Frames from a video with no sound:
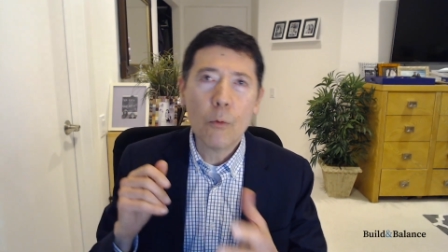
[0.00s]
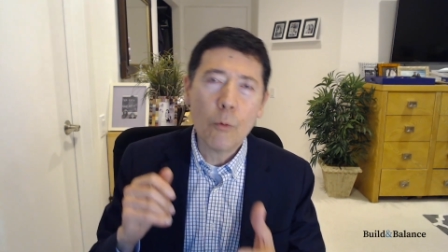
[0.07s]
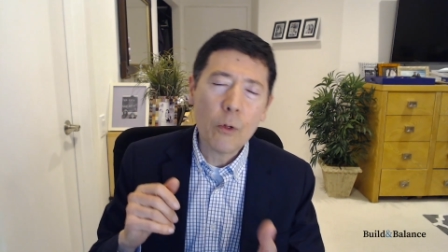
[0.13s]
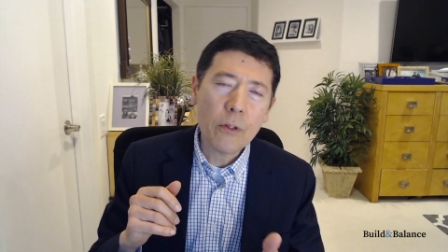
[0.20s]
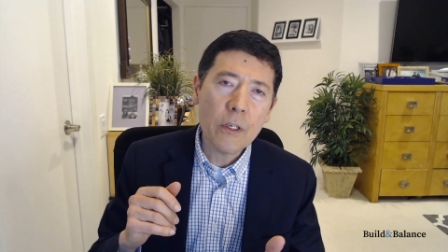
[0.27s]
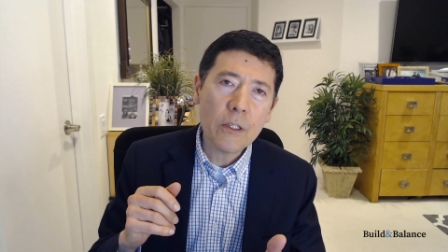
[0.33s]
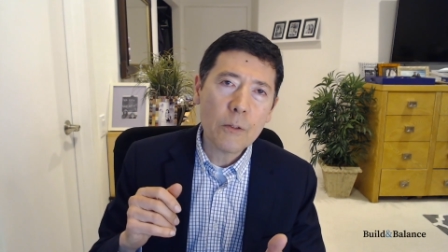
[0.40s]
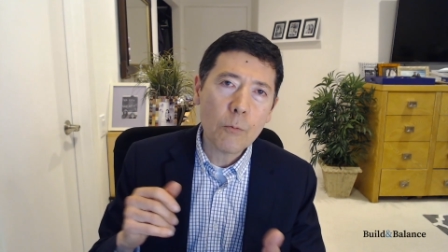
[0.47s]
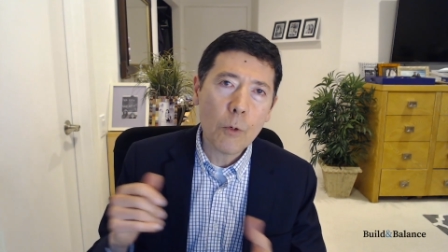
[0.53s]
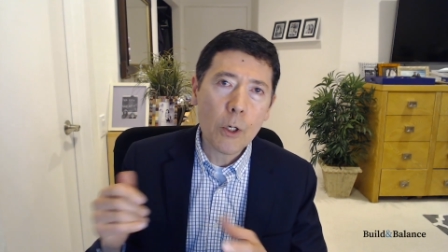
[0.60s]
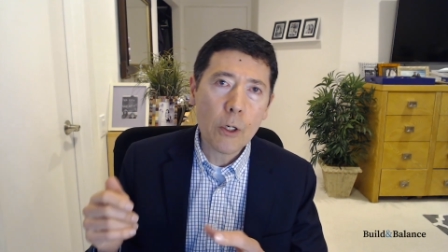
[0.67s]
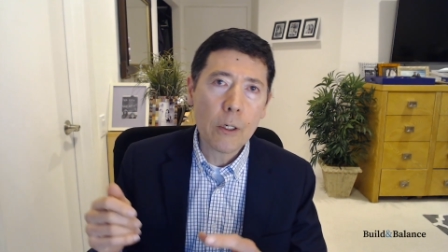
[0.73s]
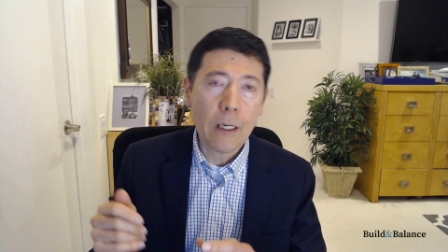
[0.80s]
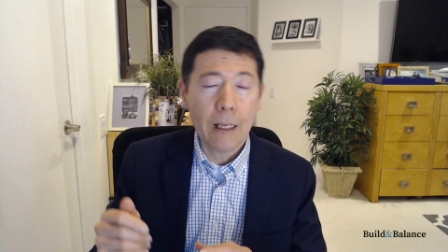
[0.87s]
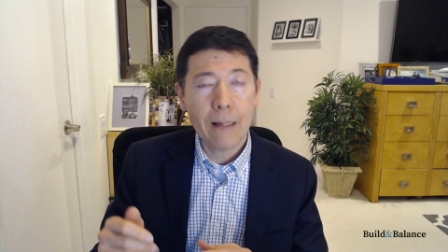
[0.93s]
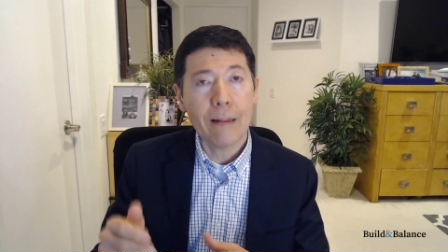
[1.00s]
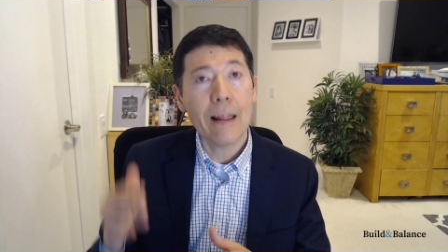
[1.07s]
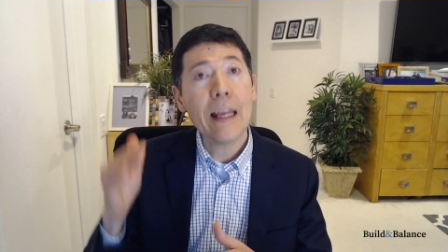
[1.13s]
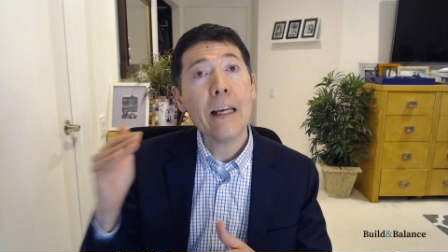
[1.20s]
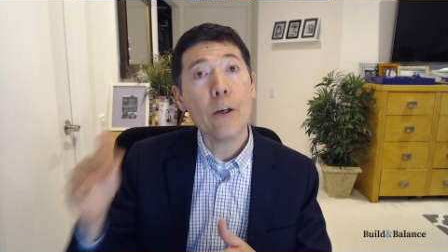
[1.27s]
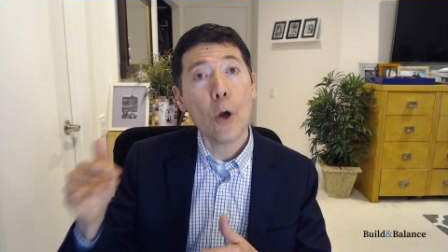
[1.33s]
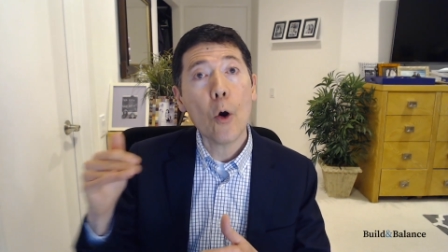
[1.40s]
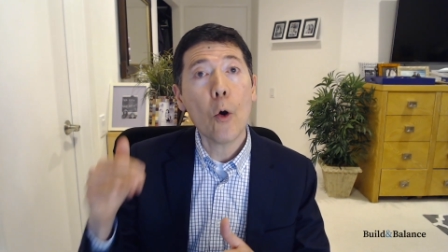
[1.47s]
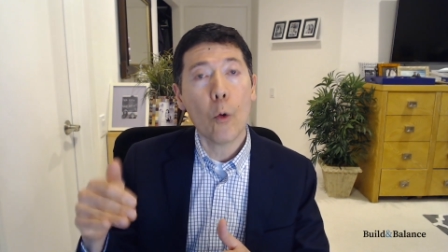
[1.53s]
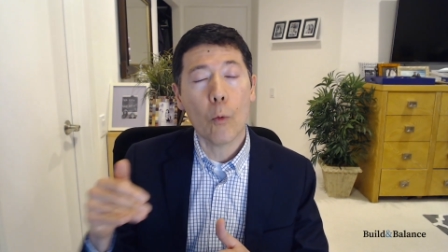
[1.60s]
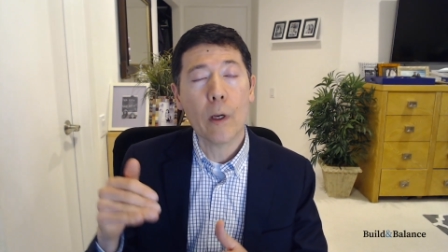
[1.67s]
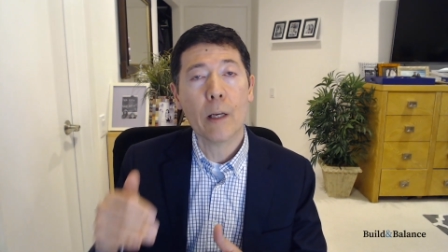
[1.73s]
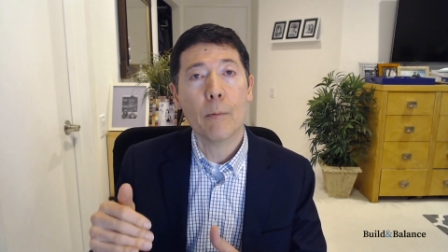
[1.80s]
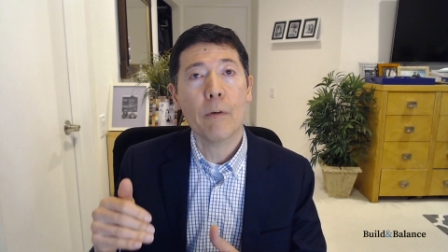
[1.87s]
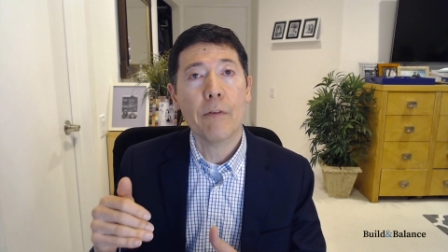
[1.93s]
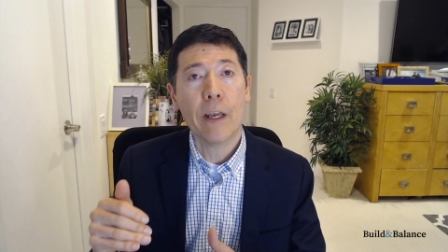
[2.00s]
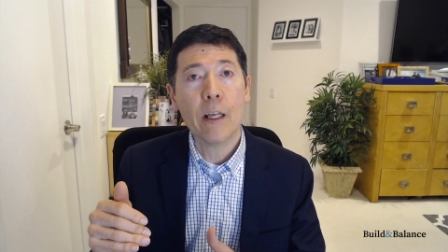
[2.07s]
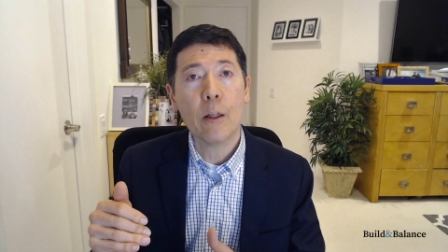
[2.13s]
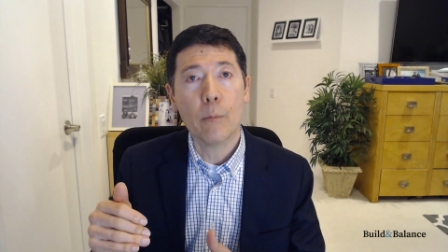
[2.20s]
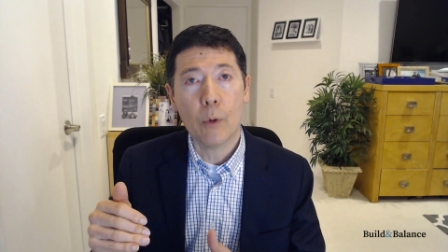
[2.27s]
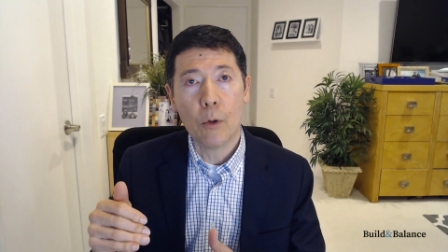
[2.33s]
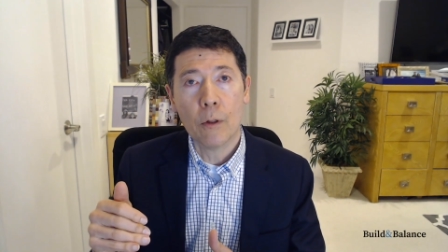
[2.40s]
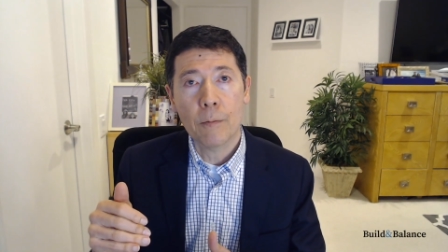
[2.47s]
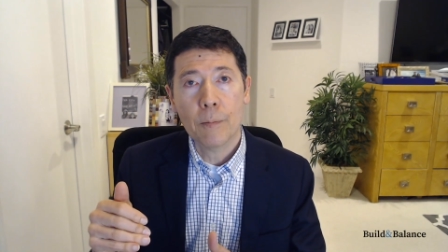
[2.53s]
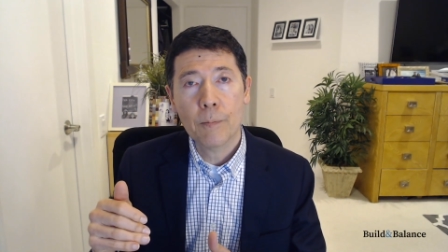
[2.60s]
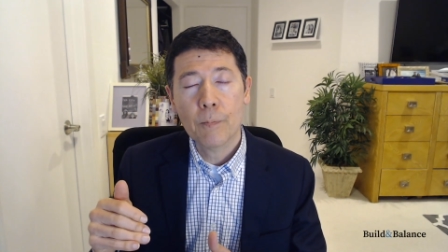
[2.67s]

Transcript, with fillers: Will this work? They know when I'm available.